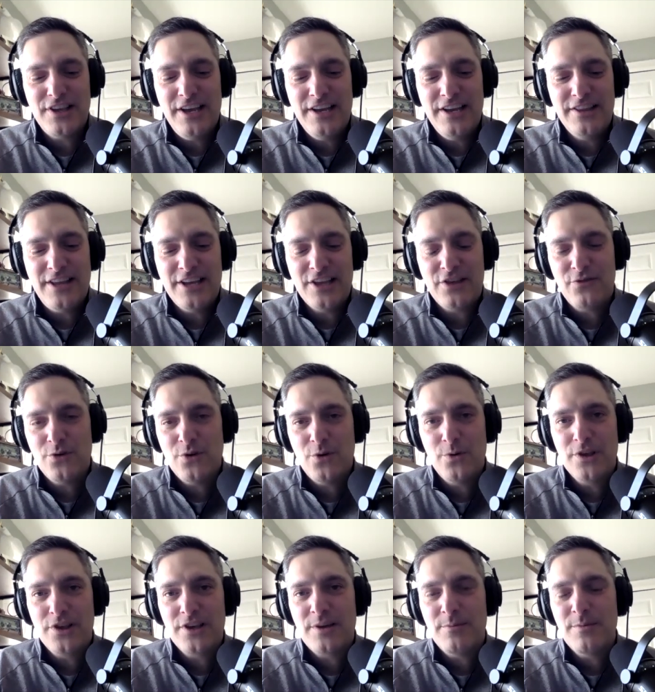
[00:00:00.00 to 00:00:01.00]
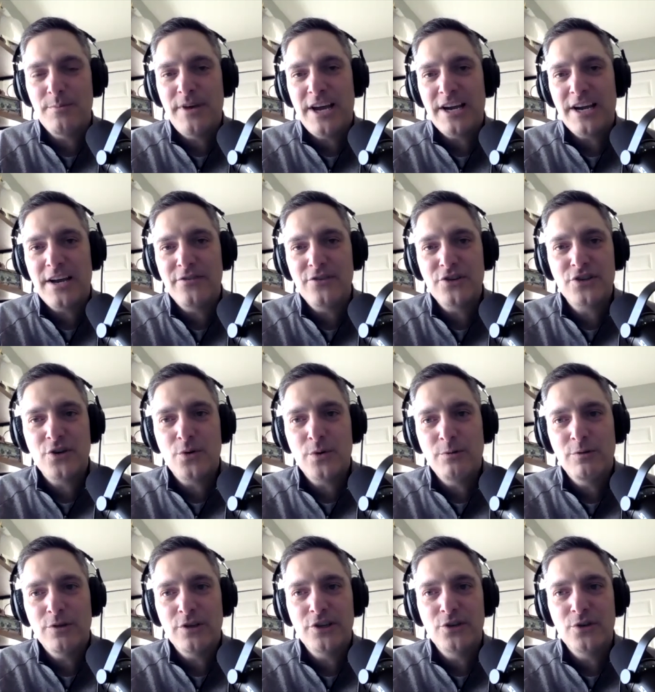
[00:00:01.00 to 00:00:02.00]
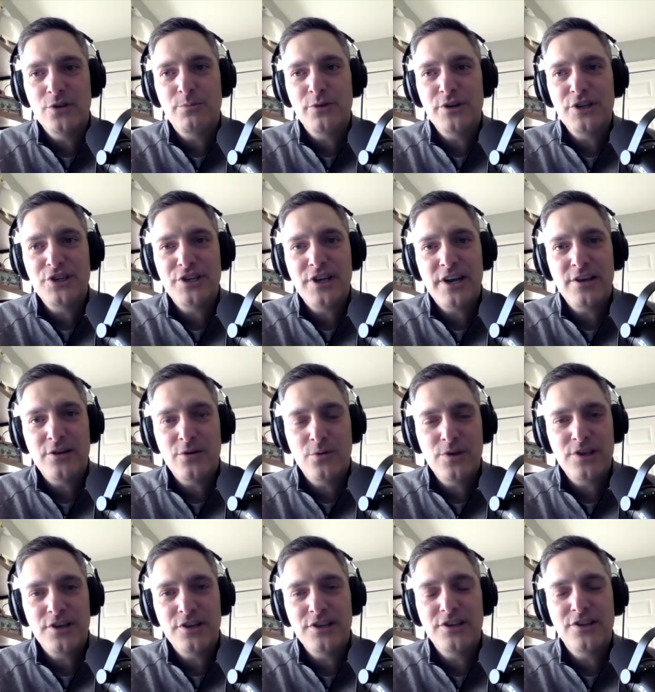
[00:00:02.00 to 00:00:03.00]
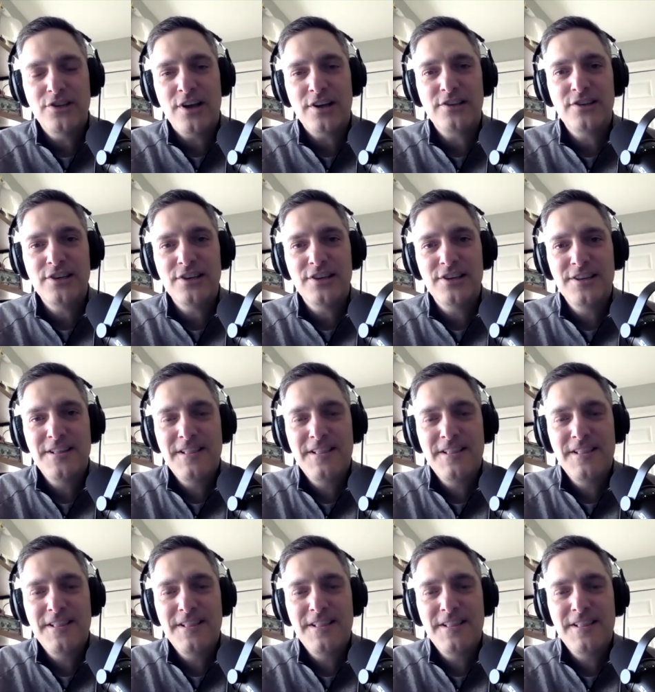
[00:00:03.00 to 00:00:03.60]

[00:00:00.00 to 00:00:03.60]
And thanks for always coming back on the show. We really do appreciate it. Always good to talk to you.